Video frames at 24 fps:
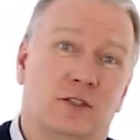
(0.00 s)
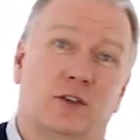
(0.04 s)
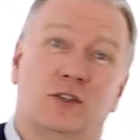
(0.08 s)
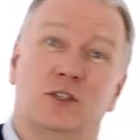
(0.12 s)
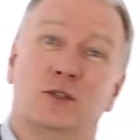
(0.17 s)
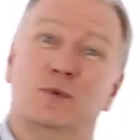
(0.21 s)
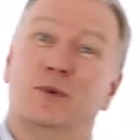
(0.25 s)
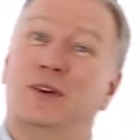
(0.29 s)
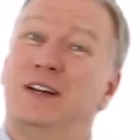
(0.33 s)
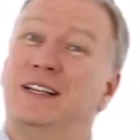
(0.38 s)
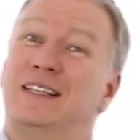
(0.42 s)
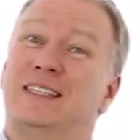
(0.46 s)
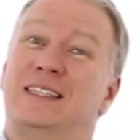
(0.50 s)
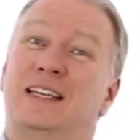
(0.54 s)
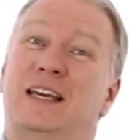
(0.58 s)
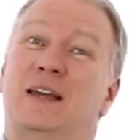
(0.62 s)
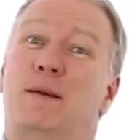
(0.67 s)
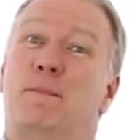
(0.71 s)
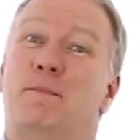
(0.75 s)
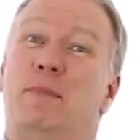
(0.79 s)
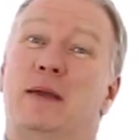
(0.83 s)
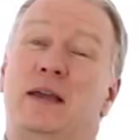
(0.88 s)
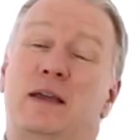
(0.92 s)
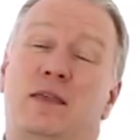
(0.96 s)
So I just wanted to say
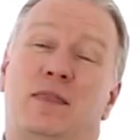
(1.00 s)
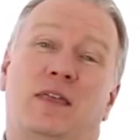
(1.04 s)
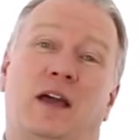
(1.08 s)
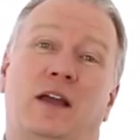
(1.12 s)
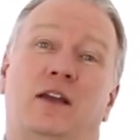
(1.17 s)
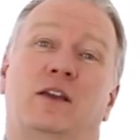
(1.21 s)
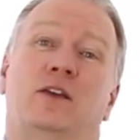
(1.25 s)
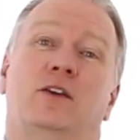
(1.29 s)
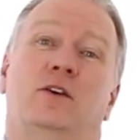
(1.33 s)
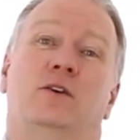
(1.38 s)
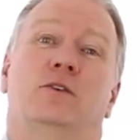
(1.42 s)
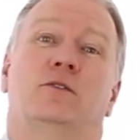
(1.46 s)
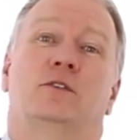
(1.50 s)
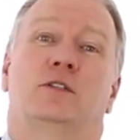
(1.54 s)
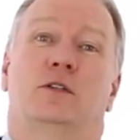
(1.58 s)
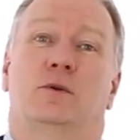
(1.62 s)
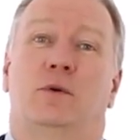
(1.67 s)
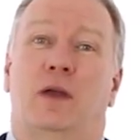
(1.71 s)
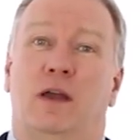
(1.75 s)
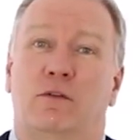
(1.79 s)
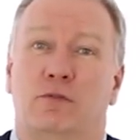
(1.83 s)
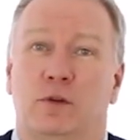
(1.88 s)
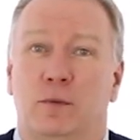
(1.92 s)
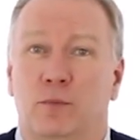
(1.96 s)
a big thank you
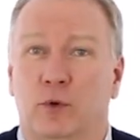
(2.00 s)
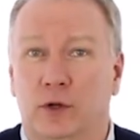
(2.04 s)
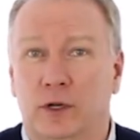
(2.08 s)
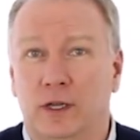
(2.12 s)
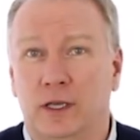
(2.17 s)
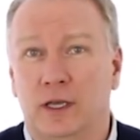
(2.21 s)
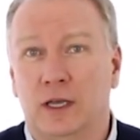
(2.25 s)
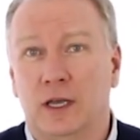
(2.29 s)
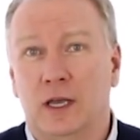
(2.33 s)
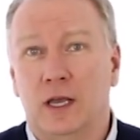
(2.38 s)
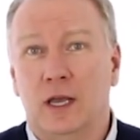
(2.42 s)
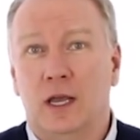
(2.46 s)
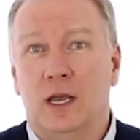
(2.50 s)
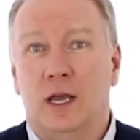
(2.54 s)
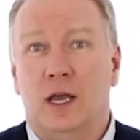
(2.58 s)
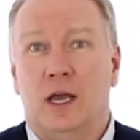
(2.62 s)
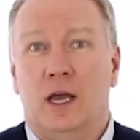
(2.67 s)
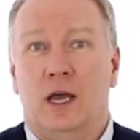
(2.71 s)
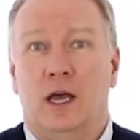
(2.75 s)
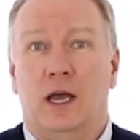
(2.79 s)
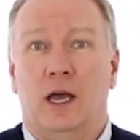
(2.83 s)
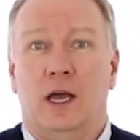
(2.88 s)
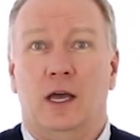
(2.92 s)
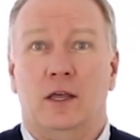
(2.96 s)
to everybody
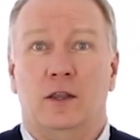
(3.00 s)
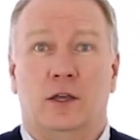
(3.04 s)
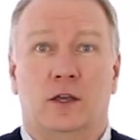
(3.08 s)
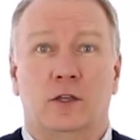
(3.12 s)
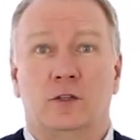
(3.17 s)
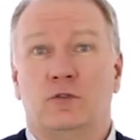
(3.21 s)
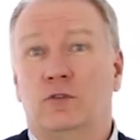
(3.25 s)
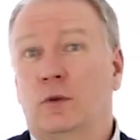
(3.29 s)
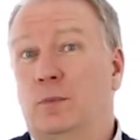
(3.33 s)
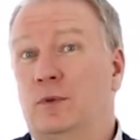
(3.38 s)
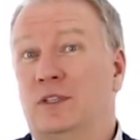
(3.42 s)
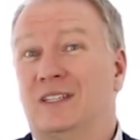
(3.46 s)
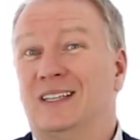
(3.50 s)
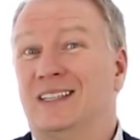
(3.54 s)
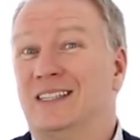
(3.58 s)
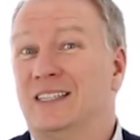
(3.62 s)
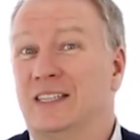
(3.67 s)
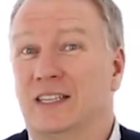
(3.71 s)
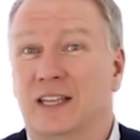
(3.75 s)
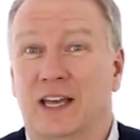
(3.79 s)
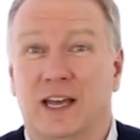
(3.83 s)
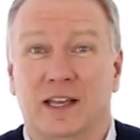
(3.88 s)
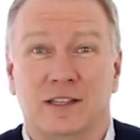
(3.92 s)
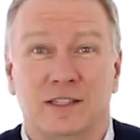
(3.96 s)
that contributed
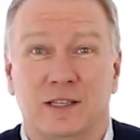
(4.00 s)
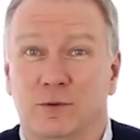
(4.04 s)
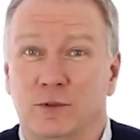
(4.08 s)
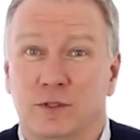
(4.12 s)
to that.